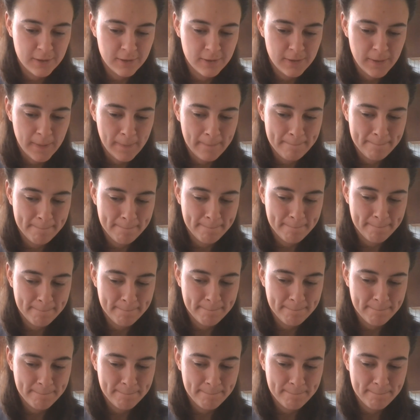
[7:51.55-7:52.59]

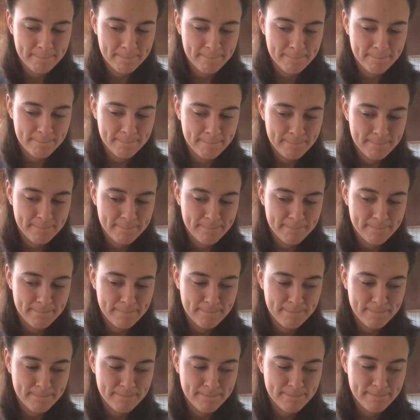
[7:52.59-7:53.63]

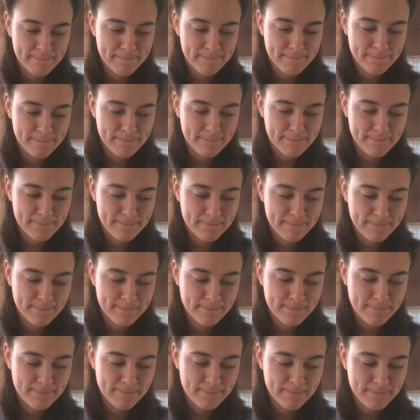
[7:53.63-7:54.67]

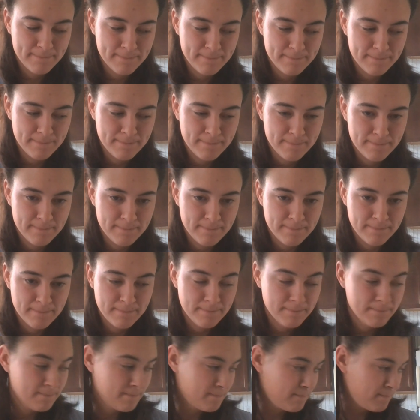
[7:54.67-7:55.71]

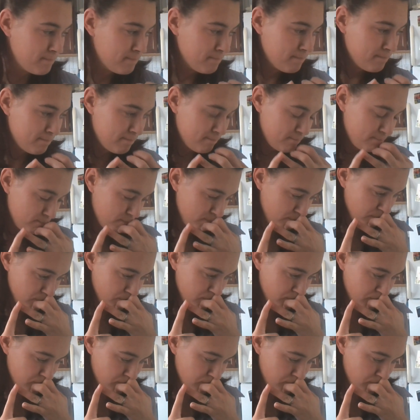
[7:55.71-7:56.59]
(no one is talking)